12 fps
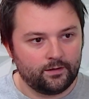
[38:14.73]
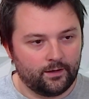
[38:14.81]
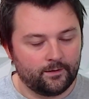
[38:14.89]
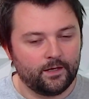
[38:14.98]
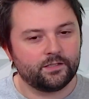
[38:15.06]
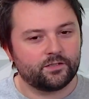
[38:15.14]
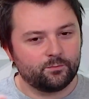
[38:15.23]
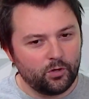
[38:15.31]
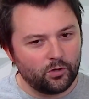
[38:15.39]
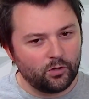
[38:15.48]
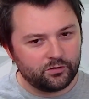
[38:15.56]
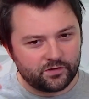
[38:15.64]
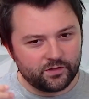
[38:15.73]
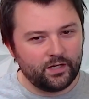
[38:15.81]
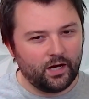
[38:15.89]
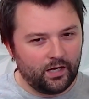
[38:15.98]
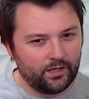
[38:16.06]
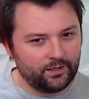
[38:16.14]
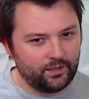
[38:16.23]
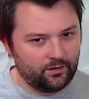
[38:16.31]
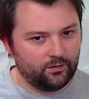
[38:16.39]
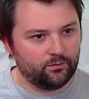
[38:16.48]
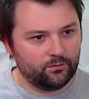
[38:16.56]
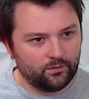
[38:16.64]
Yeah. It's mostly
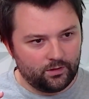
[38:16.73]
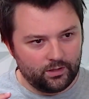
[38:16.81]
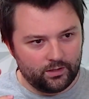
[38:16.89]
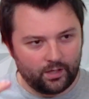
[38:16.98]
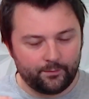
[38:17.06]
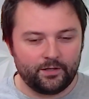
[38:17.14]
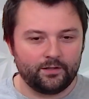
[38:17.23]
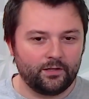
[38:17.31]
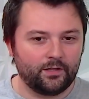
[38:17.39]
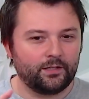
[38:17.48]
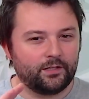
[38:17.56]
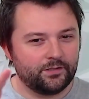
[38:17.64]
audio. I mean, like you